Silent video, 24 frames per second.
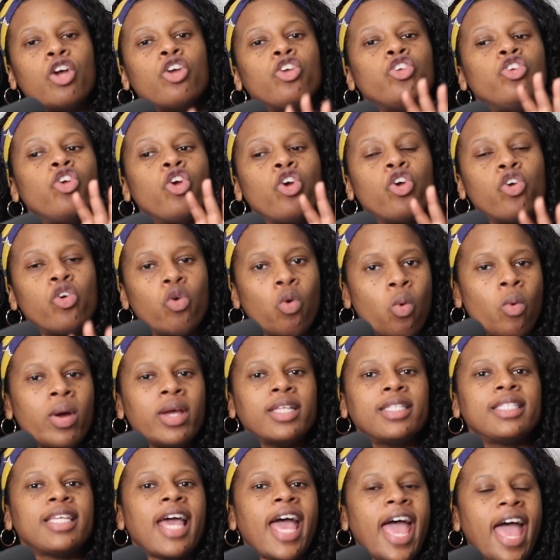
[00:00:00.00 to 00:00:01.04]
you're
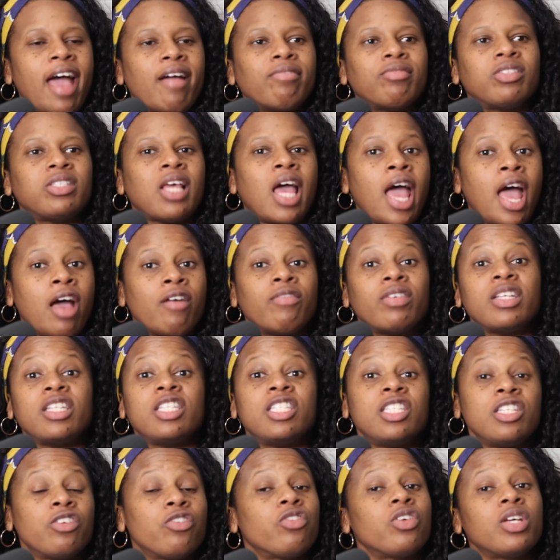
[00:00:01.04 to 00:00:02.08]
going to have a
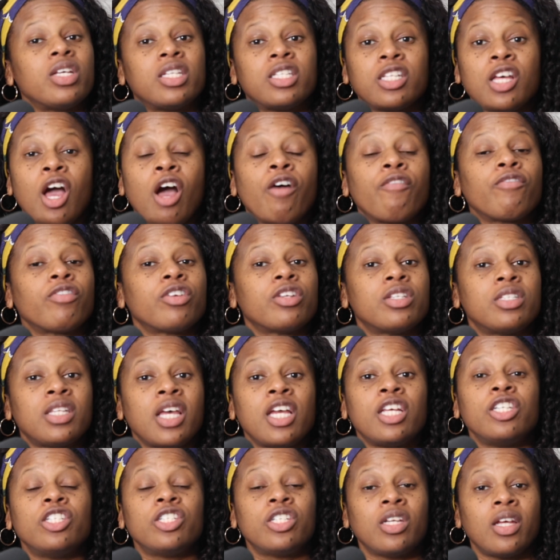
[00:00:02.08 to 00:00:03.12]
serious
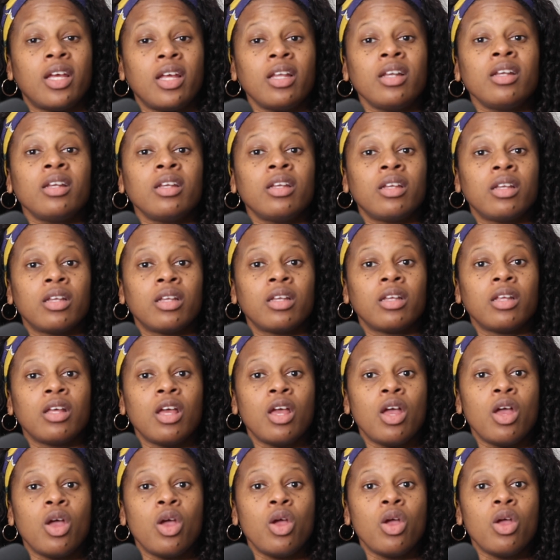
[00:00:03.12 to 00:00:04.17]
conversation
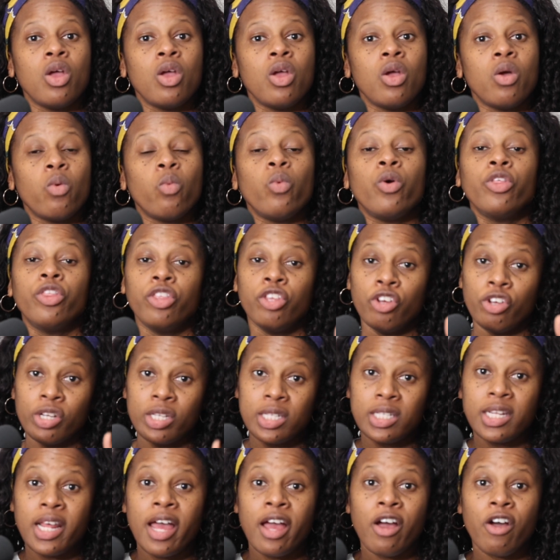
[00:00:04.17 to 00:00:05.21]
with
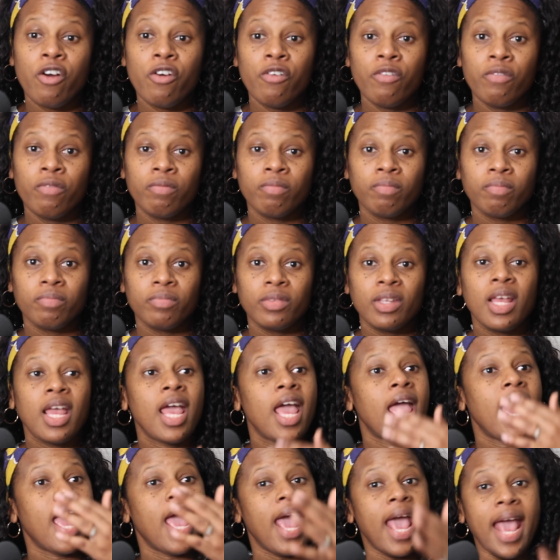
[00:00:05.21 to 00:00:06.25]
yourself
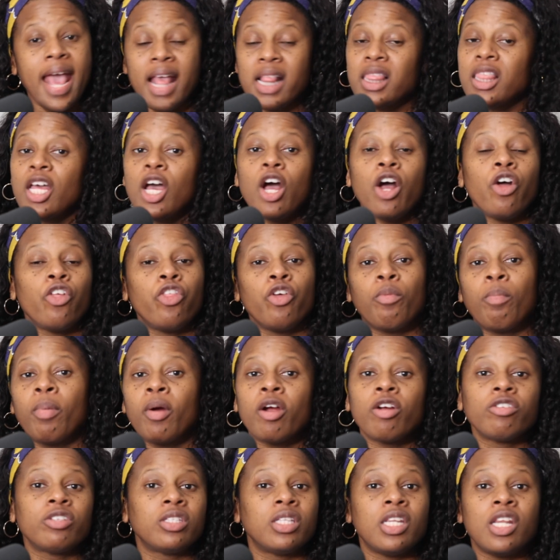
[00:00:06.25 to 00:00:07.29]
and the other
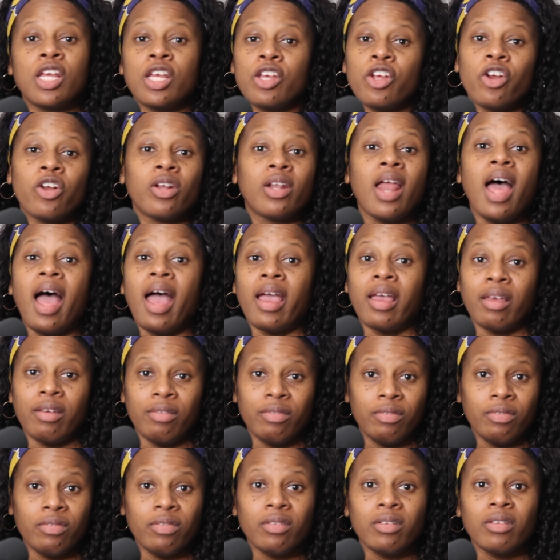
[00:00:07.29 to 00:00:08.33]
person in your
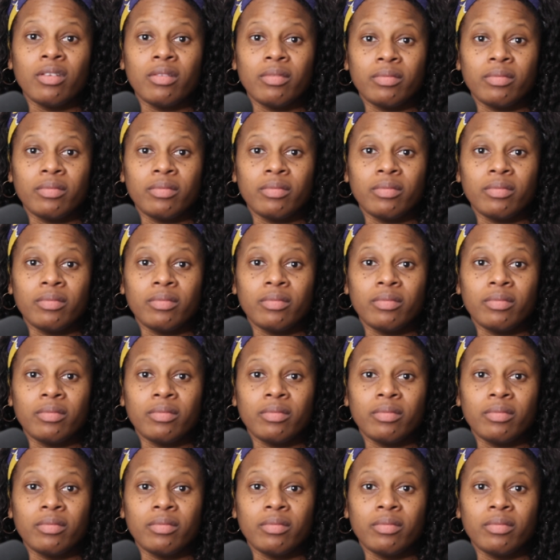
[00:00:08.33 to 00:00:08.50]
life.